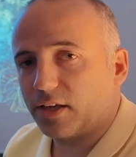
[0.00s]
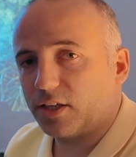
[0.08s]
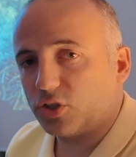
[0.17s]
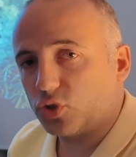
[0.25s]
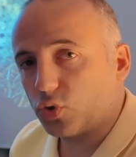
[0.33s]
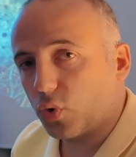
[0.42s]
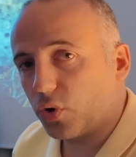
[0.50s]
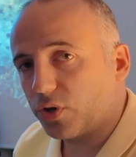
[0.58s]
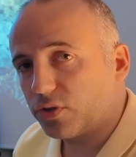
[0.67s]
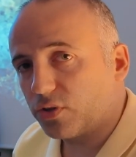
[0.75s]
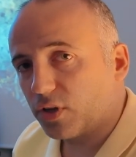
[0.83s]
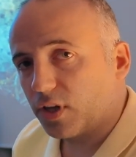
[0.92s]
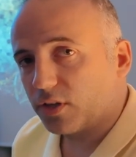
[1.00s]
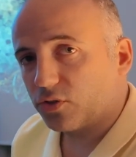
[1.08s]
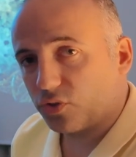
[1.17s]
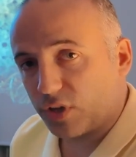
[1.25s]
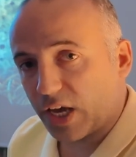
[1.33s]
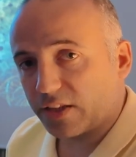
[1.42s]
enjoyed
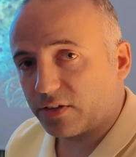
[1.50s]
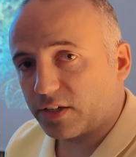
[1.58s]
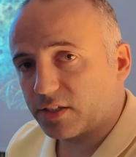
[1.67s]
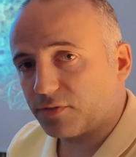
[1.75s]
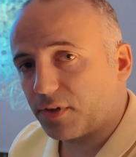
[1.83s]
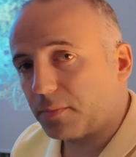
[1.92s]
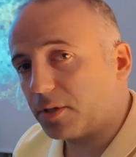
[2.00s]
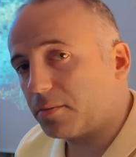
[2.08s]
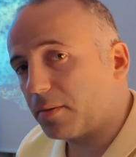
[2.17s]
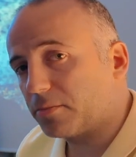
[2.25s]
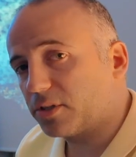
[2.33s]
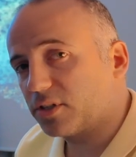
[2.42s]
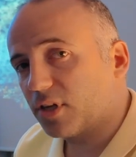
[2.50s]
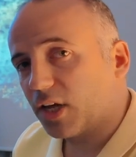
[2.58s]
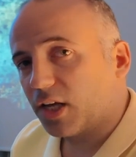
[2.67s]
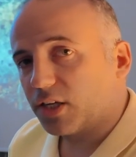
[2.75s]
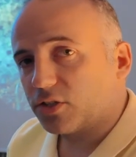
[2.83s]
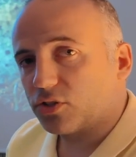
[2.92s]
together as a family members.
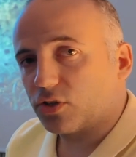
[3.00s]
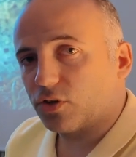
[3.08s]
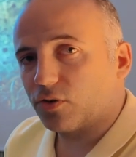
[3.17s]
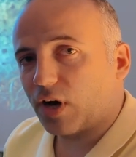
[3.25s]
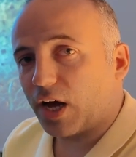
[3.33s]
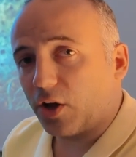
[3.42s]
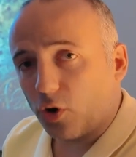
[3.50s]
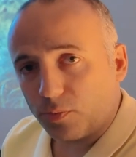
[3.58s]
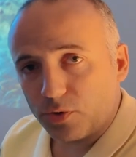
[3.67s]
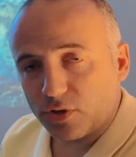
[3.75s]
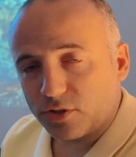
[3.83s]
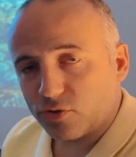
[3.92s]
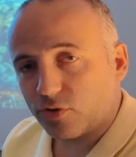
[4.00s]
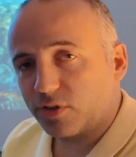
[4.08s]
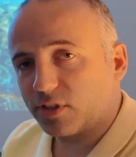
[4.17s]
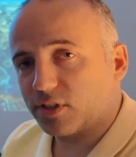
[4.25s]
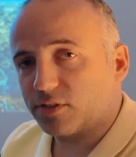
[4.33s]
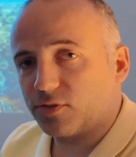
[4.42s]
So I hope you
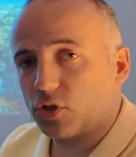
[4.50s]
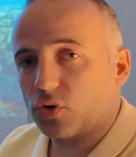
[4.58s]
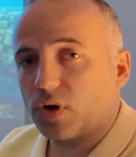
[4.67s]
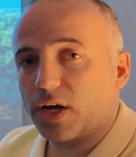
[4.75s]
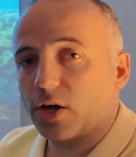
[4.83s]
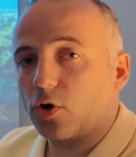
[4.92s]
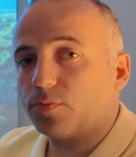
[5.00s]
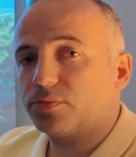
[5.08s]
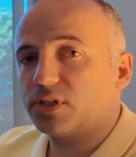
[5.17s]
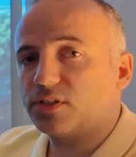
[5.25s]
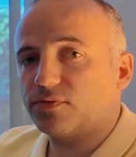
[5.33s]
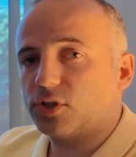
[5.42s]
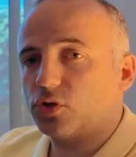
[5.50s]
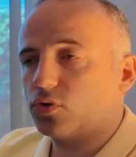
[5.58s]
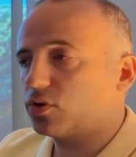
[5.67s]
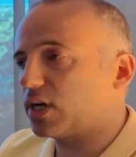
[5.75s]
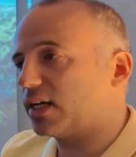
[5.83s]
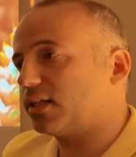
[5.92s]
enjoyed in this video. I hope this
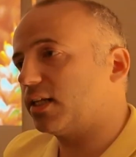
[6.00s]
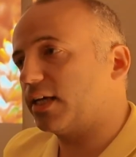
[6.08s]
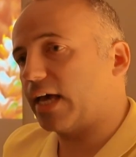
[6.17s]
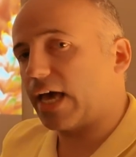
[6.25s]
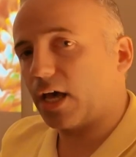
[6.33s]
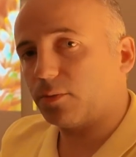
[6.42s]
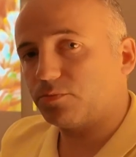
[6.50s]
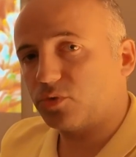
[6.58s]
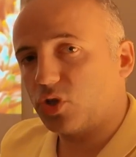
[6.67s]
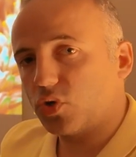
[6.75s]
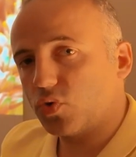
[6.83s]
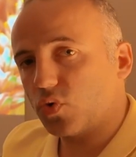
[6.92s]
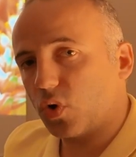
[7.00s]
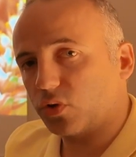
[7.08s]
video kind of like helped you